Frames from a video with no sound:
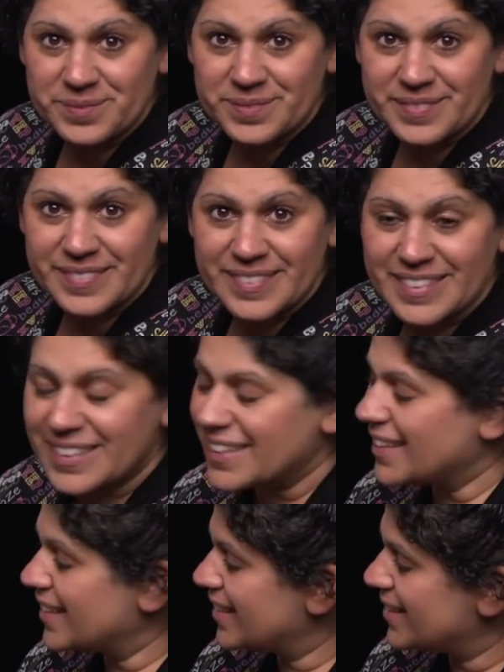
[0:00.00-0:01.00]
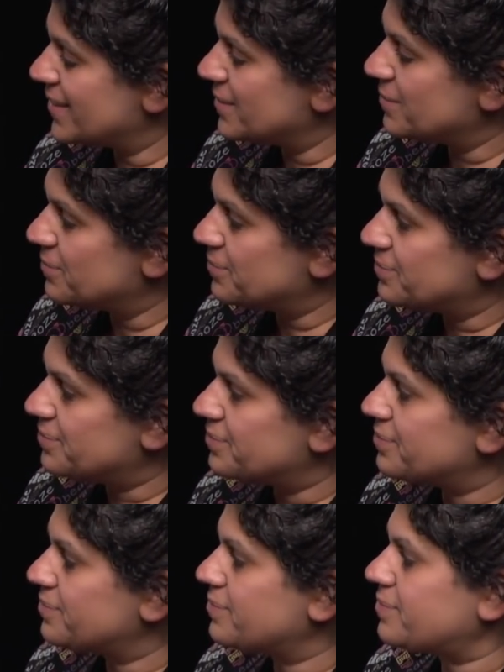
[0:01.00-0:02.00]

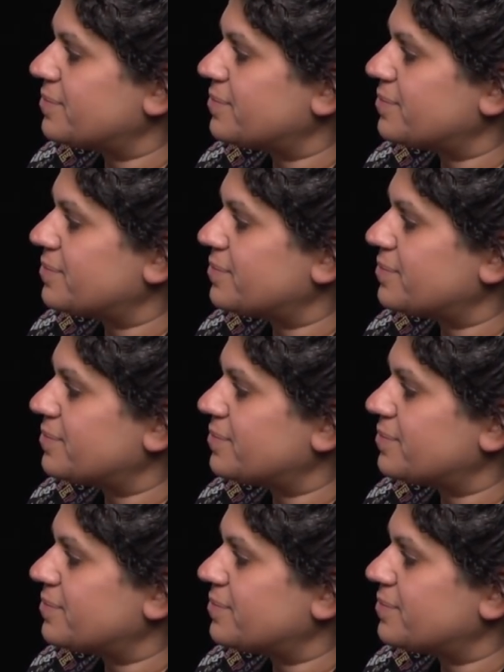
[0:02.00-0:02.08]
No one is speaking in this clip.